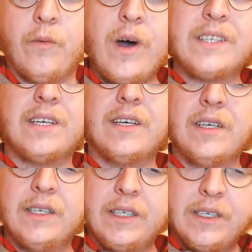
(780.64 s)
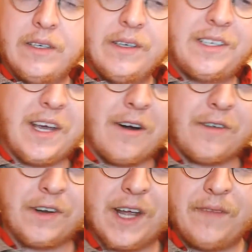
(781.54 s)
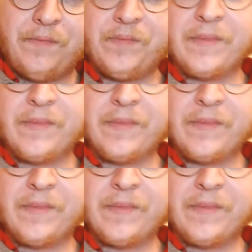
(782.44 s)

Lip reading: "What?" said Arthur Dent.